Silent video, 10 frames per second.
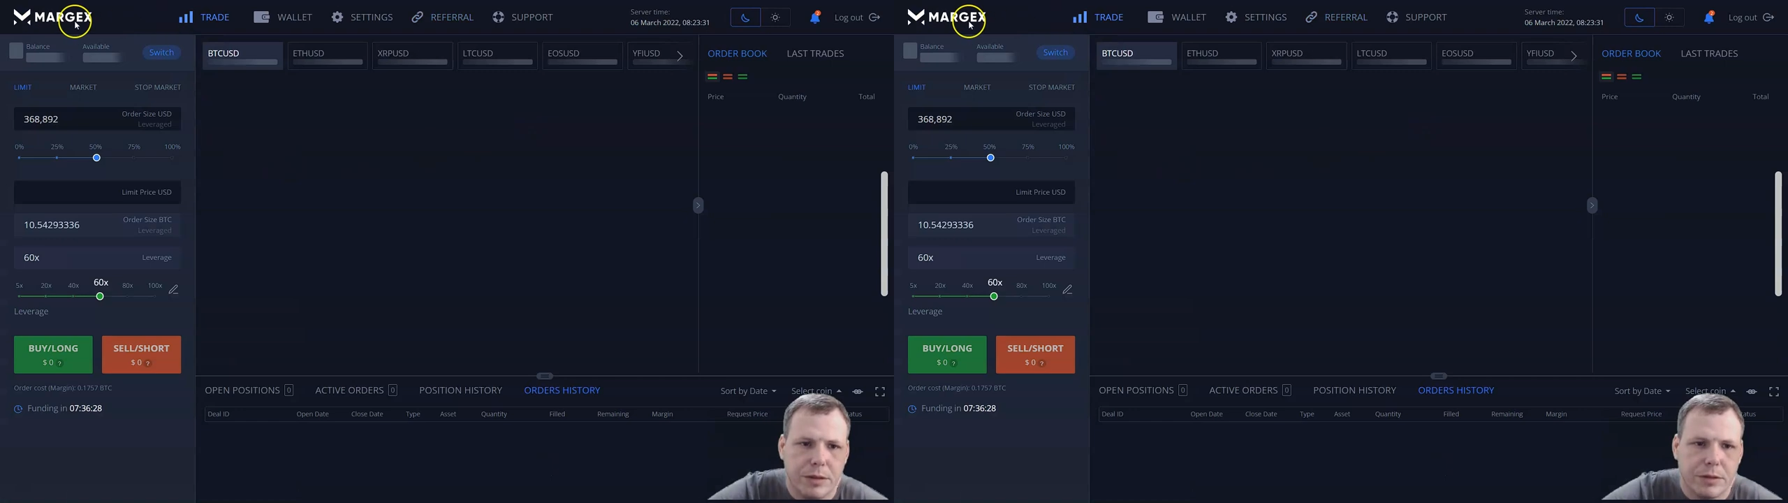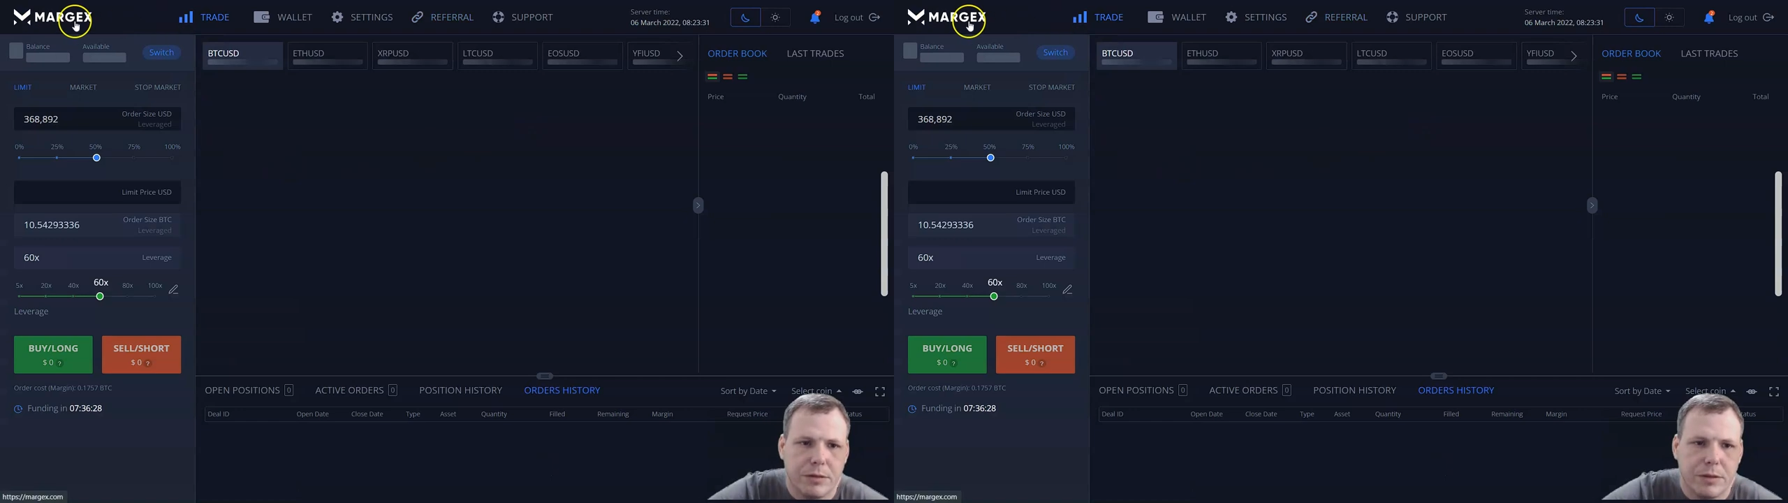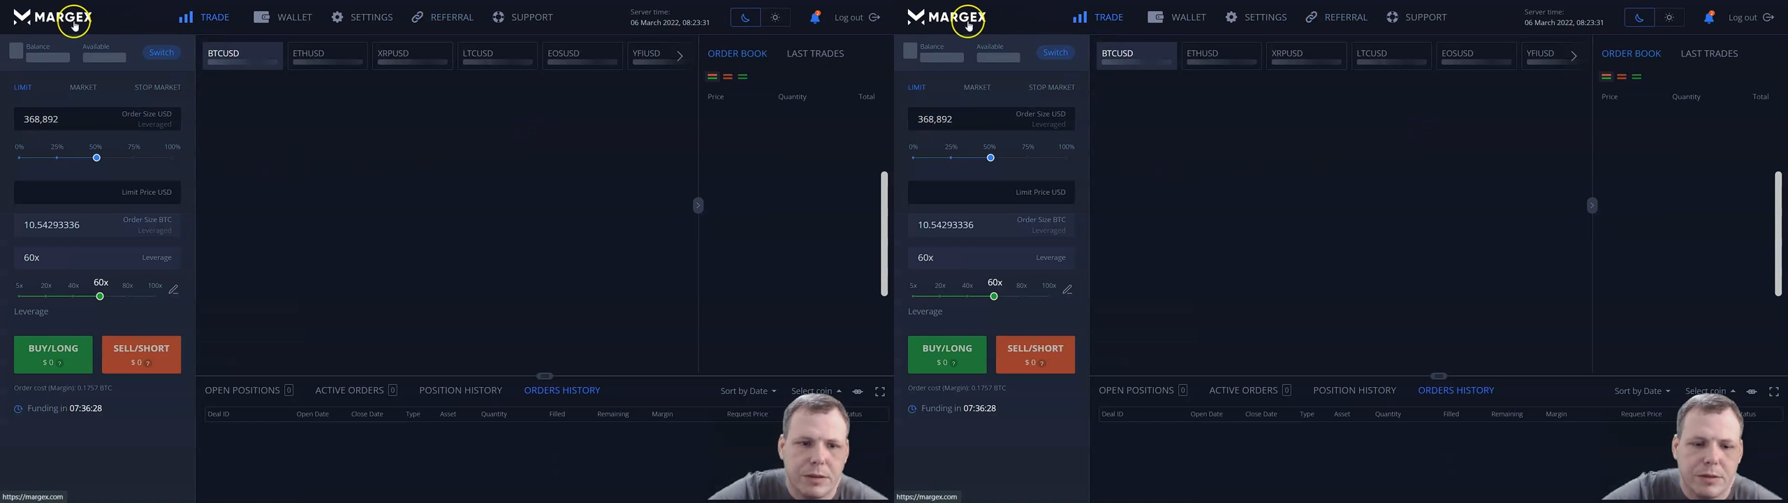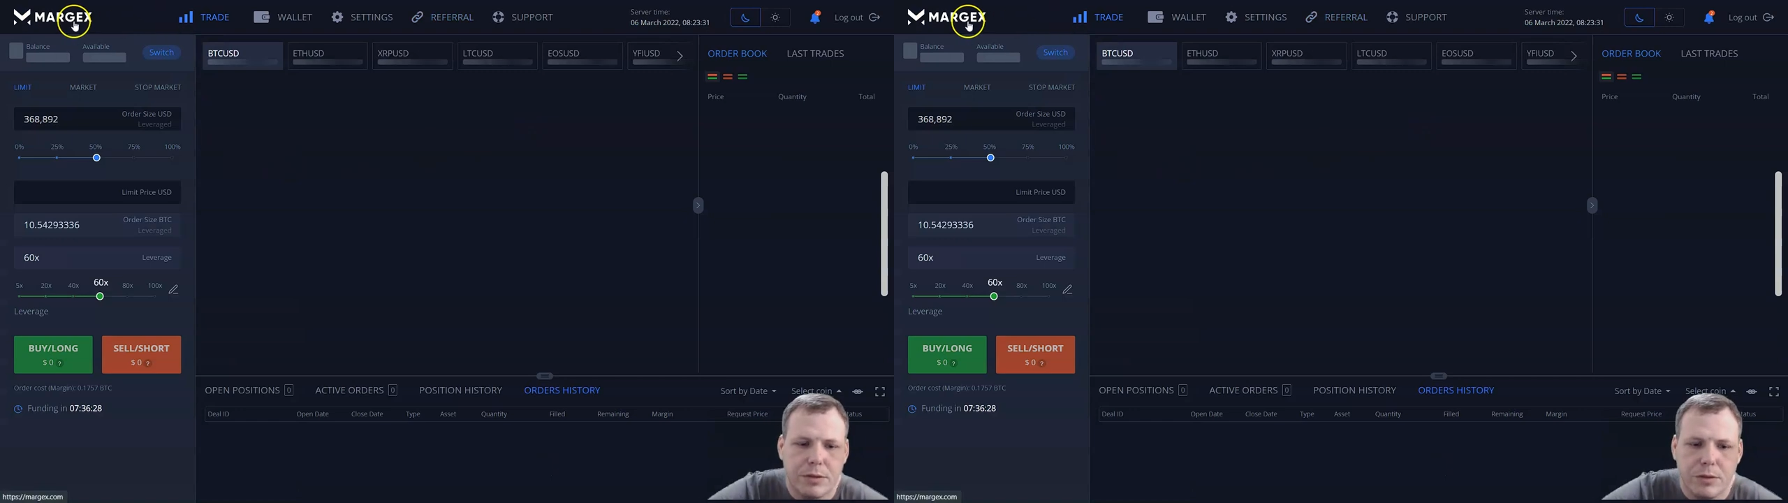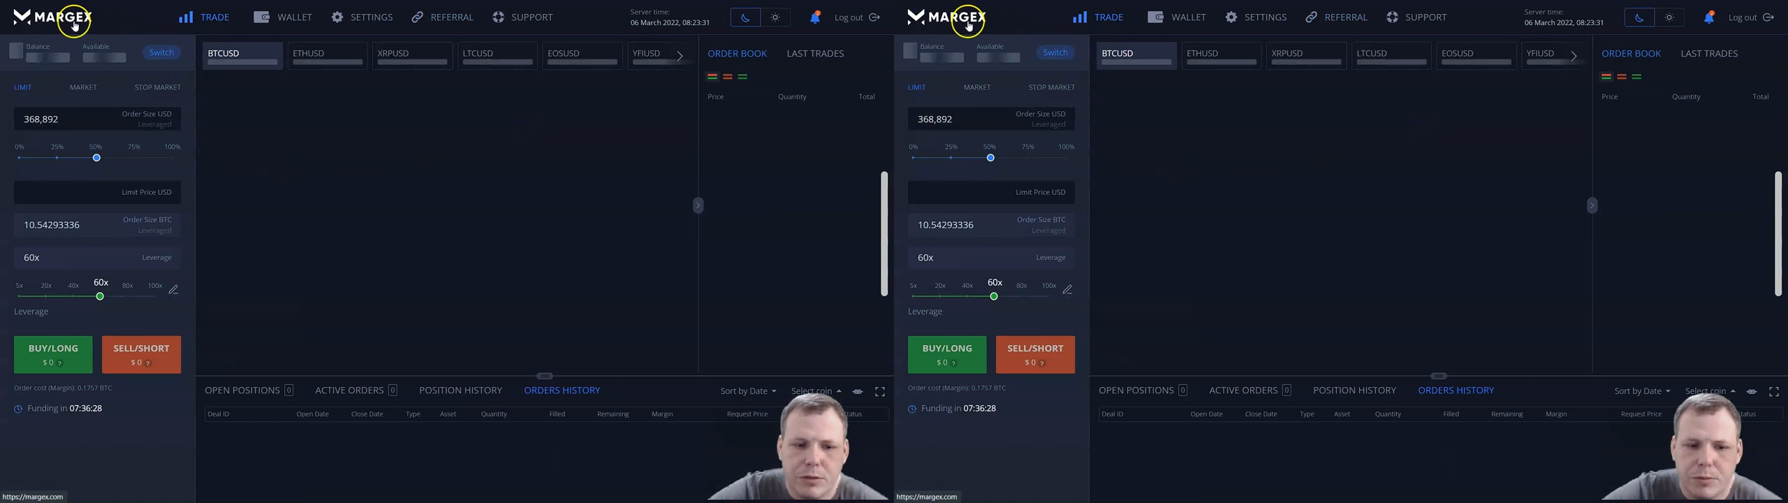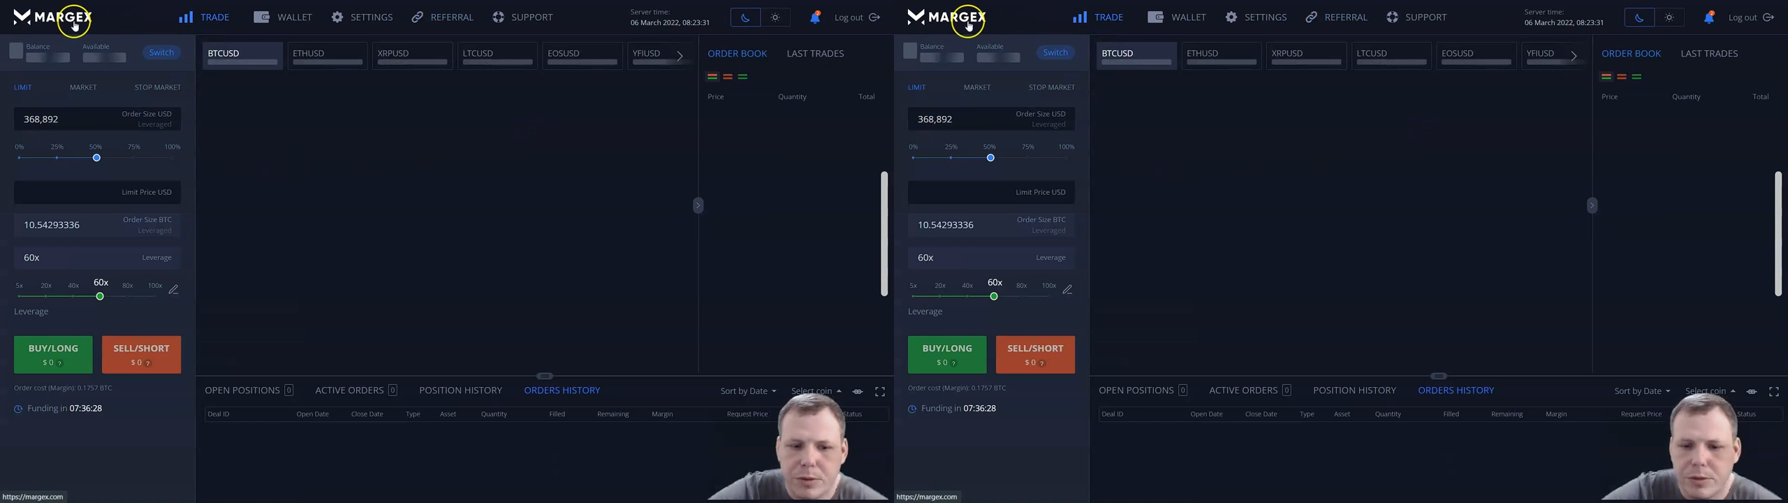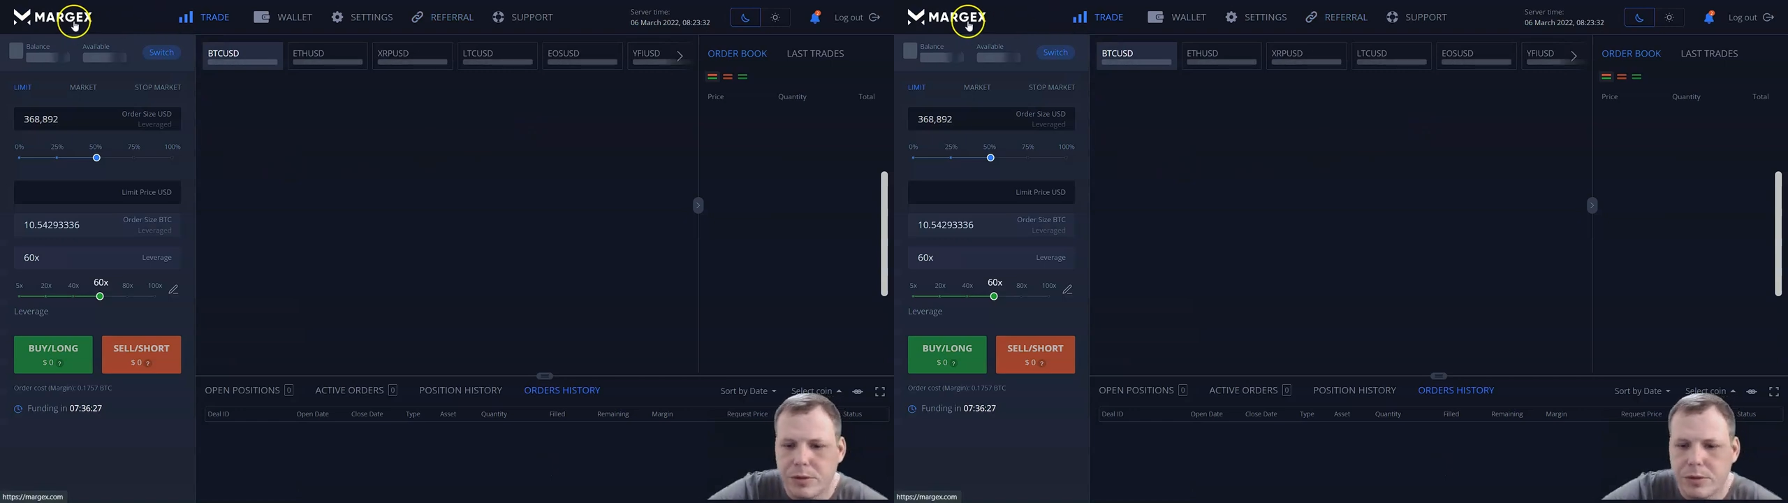So it's super,